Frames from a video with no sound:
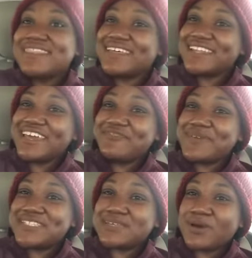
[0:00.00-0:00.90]
then leave
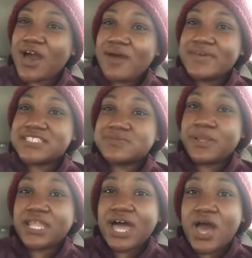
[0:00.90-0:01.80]
me some comments
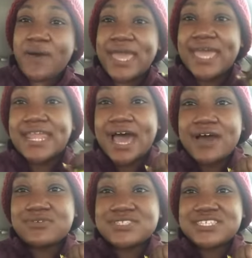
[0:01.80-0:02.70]
below, and
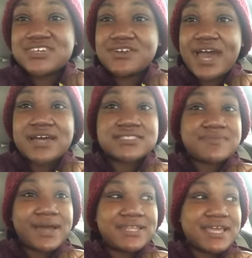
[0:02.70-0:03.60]
I will see you guys
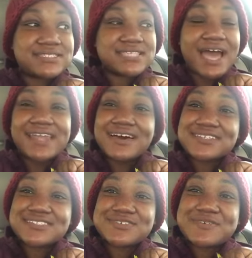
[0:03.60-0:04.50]
in my next side
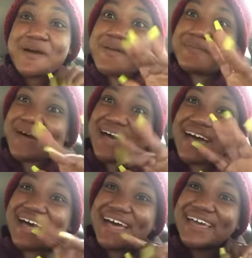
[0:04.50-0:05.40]
hustle.
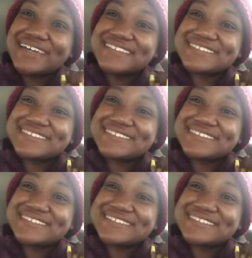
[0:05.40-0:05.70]
Bye.